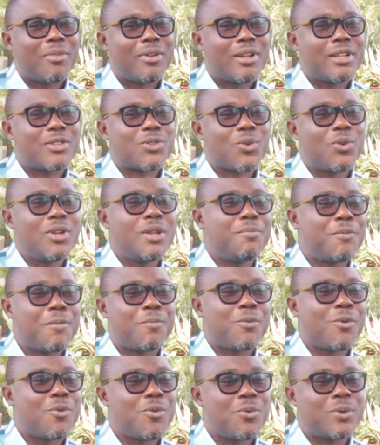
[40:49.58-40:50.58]
It's only
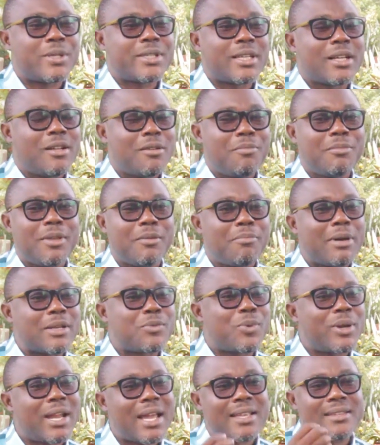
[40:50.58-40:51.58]
people who tell me,
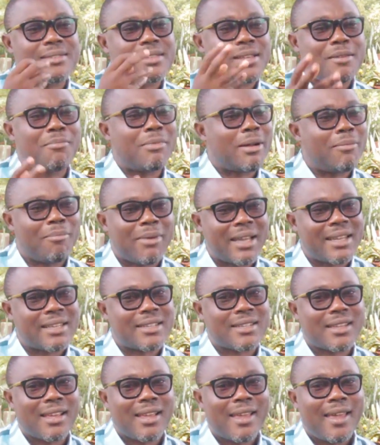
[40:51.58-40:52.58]
but when I say my
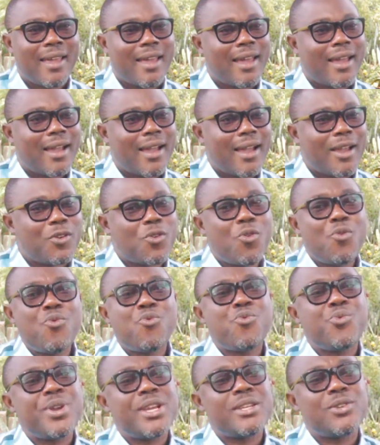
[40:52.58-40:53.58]
mind, I
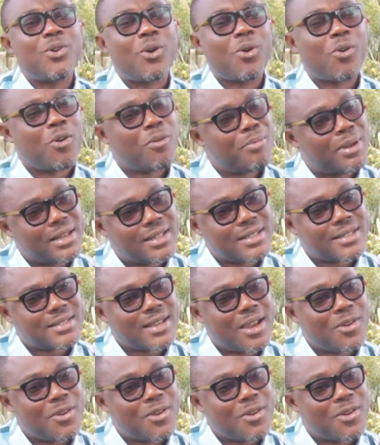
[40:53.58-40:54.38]
don't read your comments.